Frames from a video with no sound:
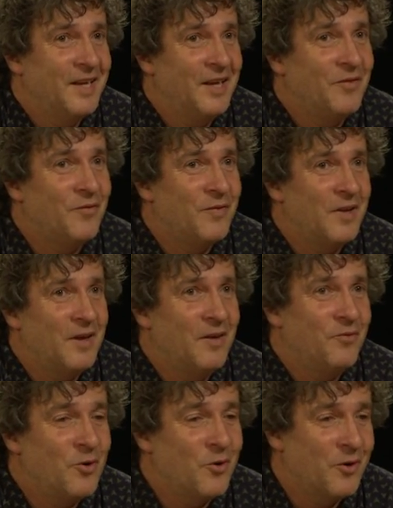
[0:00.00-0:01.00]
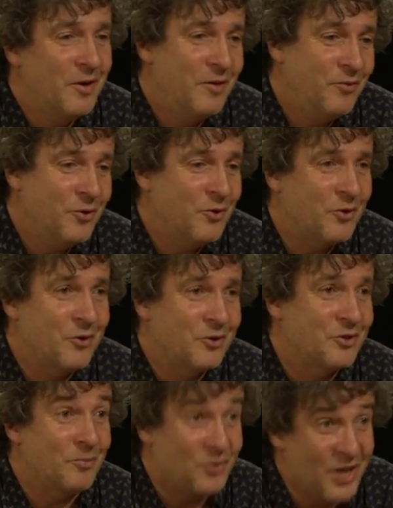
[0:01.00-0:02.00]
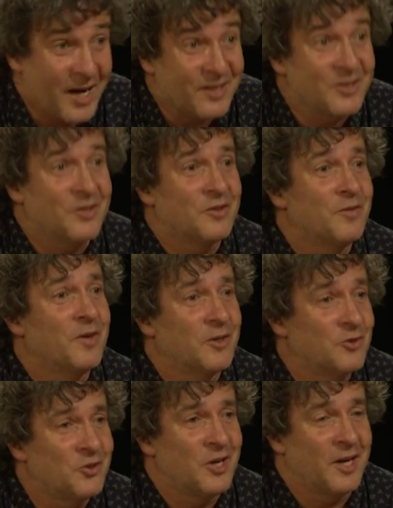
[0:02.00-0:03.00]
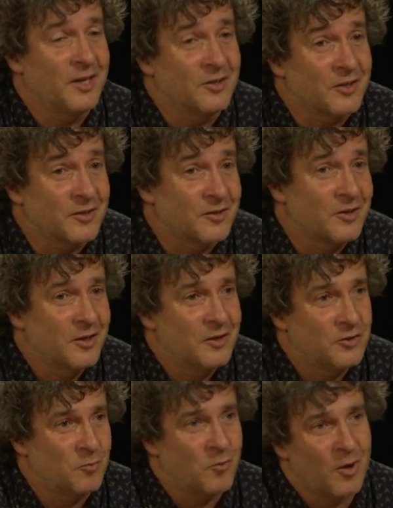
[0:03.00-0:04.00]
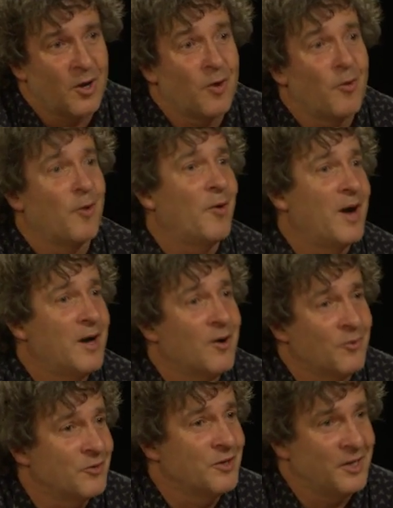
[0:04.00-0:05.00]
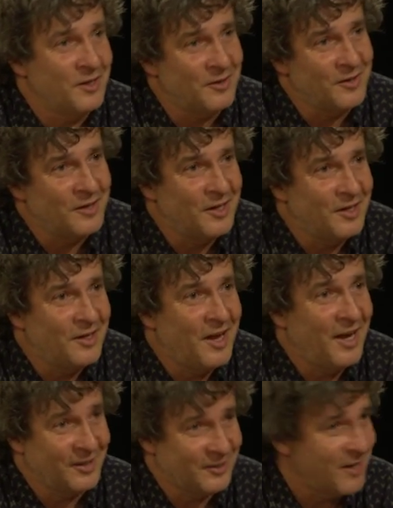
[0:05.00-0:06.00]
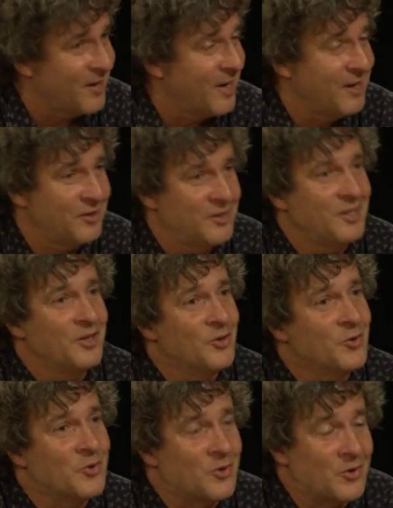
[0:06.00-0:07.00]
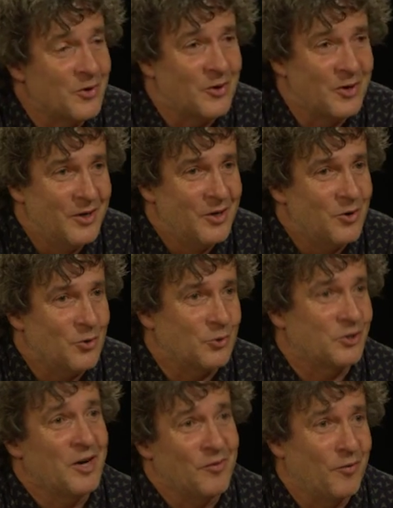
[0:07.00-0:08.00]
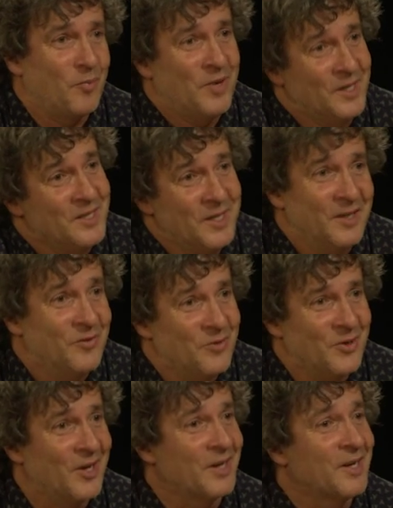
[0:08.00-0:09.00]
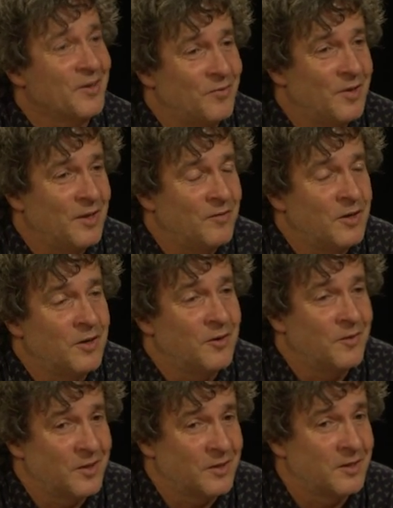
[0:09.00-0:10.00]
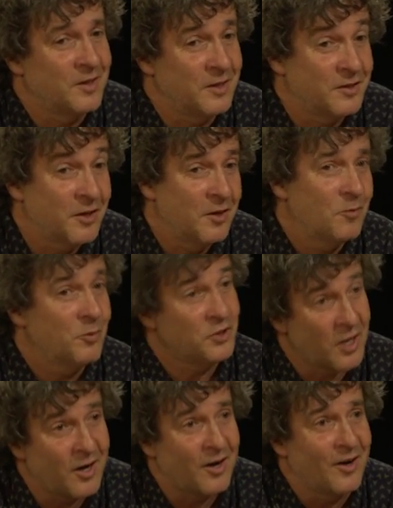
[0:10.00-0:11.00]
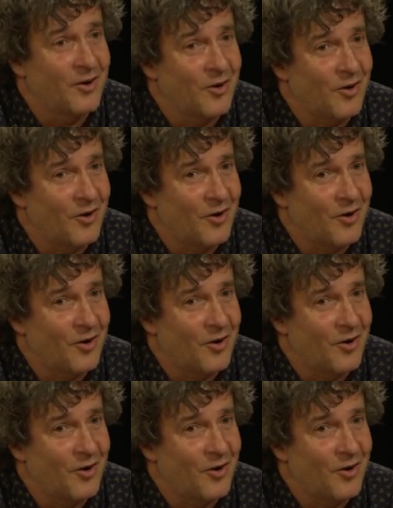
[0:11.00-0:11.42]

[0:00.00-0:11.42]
if you're subjected to those changes, to wallow around in anxiety or self-pity, if you like, in the universities, which are